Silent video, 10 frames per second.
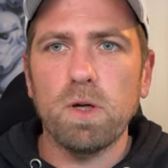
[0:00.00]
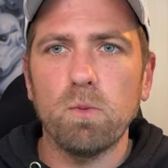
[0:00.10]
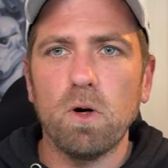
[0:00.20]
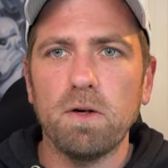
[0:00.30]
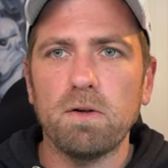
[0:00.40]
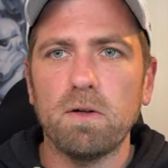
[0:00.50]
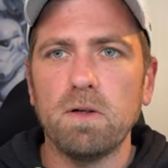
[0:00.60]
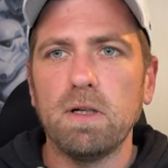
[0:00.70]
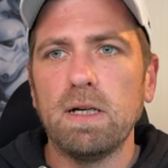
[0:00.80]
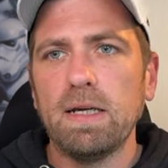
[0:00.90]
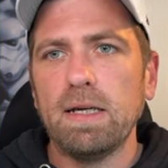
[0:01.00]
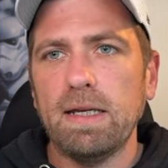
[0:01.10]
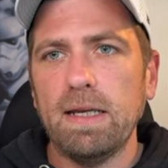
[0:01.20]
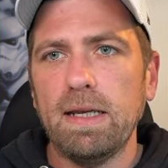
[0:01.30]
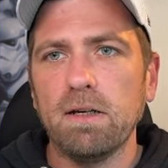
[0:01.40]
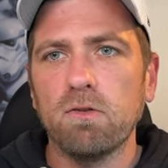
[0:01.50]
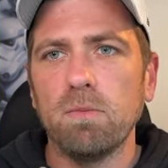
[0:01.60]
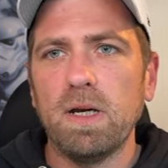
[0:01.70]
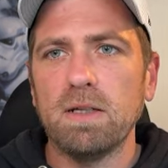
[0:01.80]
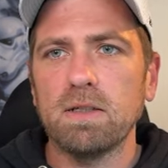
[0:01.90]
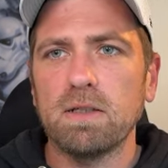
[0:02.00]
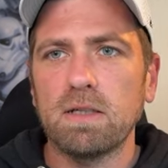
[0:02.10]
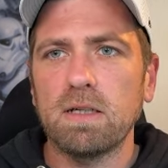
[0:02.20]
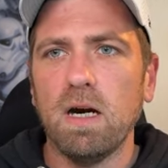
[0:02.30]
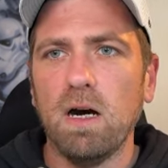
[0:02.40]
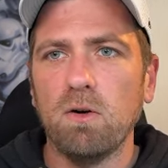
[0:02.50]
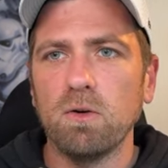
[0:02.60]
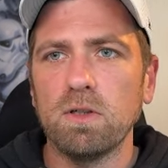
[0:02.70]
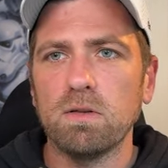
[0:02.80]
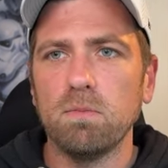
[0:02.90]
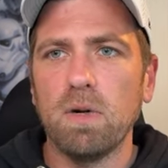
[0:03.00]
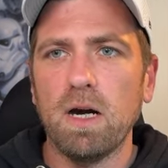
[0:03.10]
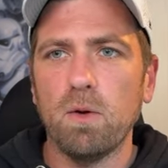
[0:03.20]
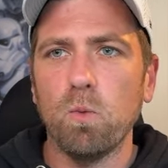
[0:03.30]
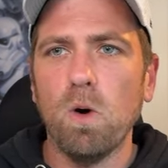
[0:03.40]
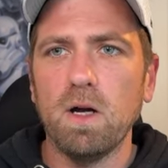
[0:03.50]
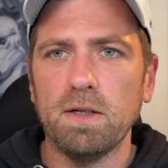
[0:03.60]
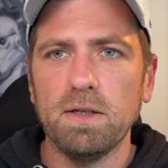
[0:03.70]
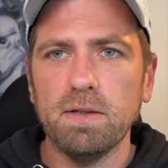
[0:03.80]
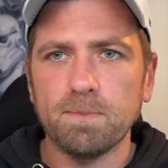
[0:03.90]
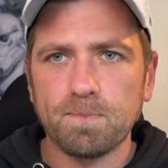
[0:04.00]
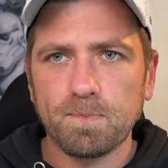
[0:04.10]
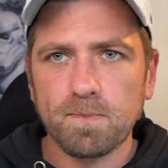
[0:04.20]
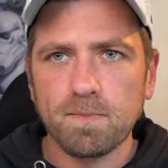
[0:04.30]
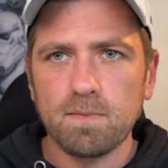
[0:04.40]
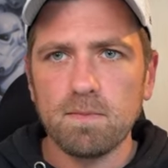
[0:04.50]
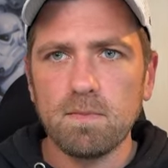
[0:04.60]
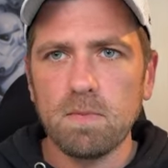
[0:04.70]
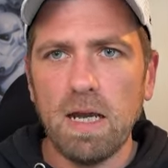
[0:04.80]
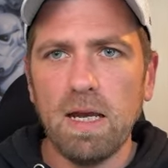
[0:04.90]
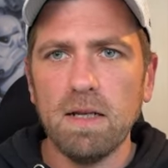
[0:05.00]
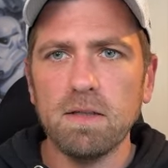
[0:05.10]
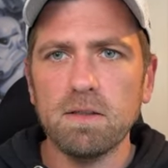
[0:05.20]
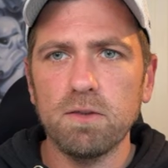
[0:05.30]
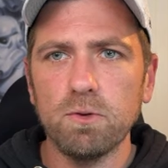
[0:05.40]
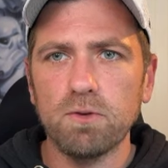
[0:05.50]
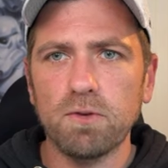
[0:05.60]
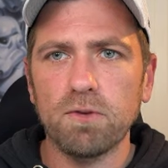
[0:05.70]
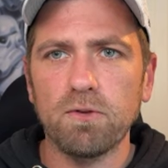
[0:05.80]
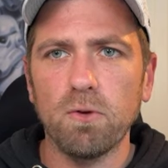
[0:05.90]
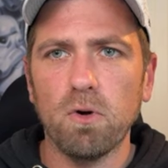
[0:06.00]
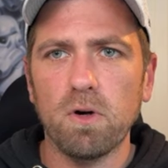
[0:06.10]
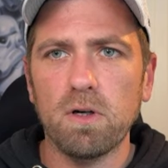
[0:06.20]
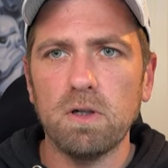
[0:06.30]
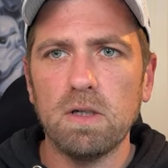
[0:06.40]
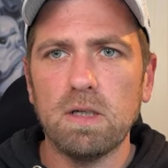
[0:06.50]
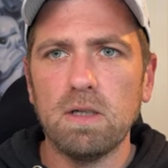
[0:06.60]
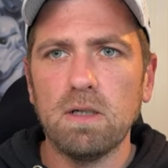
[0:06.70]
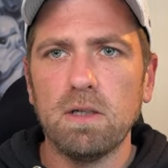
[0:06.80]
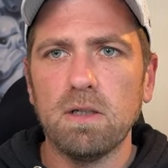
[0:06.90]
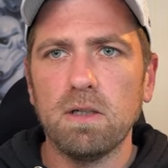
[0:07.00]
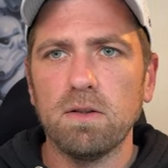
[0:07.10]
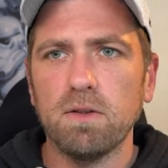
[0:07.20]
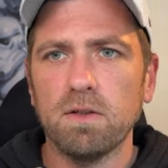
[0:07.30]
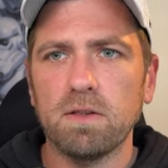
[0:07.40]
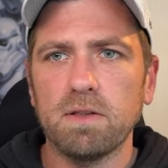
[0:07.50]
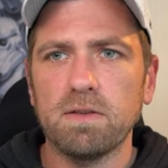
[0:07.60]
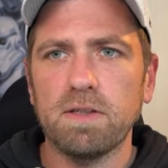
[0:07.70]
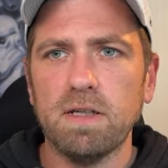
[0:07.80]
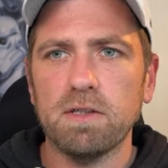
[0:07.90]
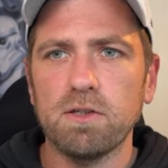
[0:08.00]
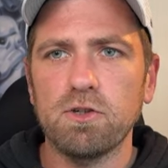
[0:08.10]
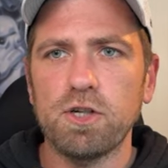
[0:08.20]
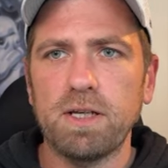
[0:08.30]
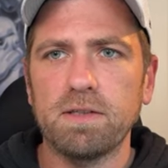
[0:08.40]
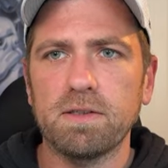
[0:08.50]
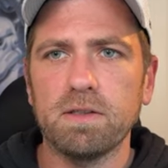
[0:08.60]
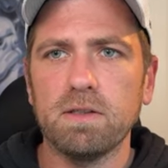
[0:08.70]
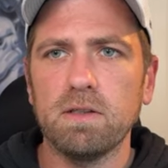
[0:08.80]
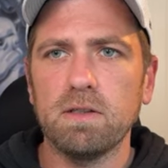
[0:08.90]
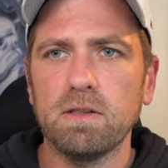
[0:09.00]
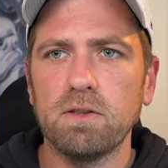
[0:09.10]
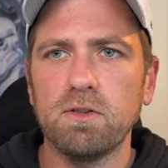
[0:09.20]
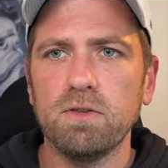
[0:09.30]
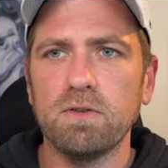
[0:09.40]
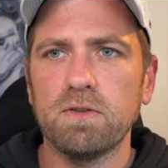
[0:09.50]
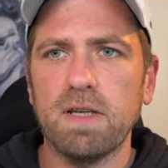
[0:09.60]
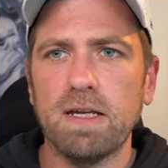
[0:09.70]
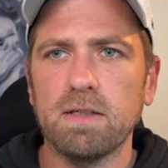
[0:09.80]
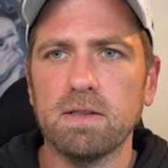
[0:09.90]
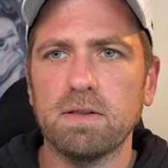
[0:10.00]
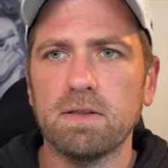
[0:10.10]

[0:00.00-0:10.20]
we want to increment the count by 1 and use store.setJSON to set